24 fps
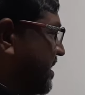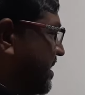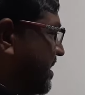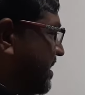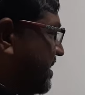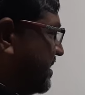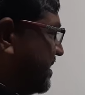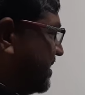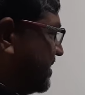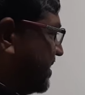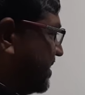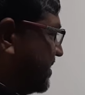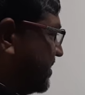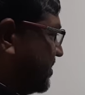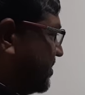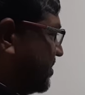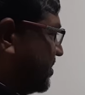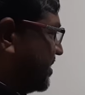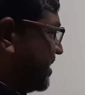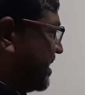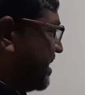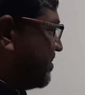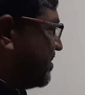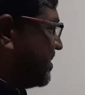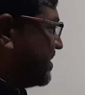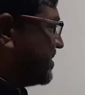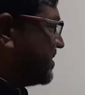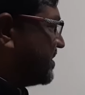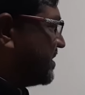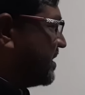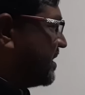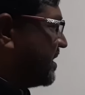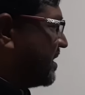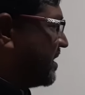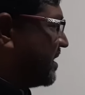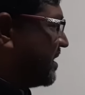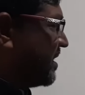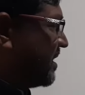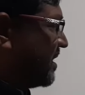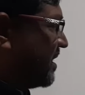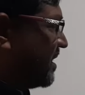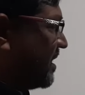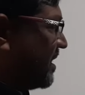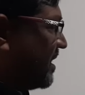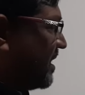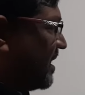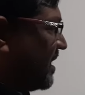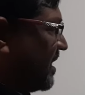This is GMS,
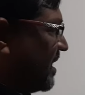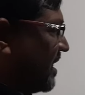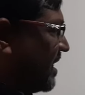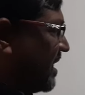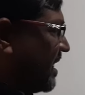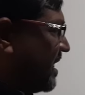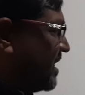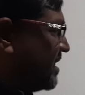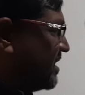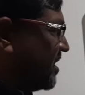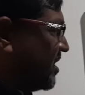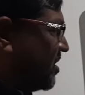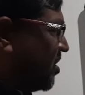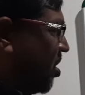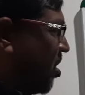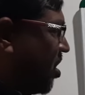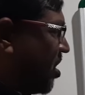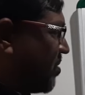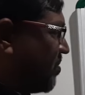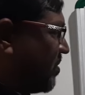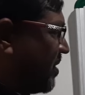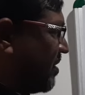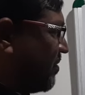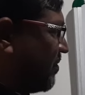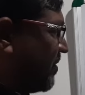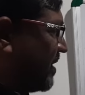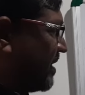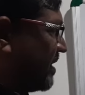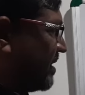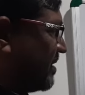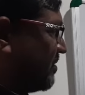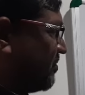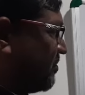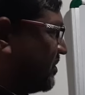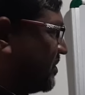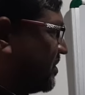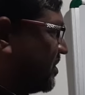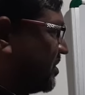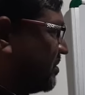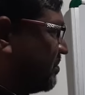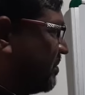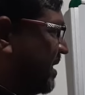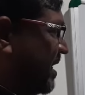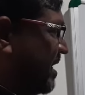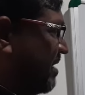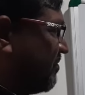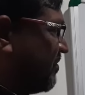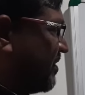and the normal one, which is
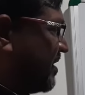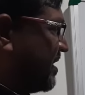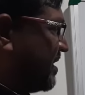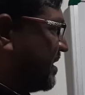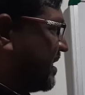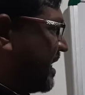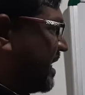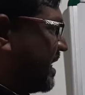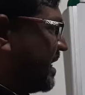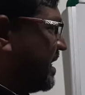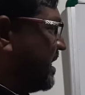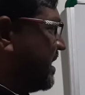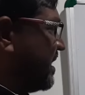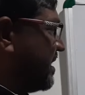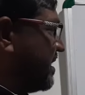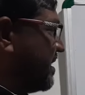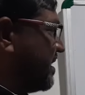male fertile,